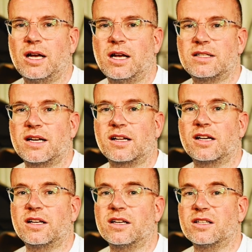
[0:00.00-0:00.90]
uh,
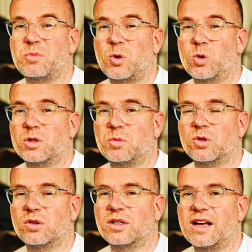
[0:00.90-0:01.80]
technically it's
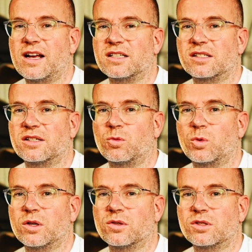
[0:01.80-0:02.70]
portable, it has the
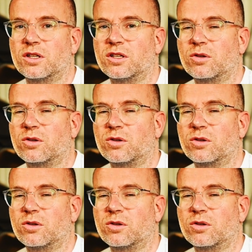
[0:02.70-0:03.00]
wheels that you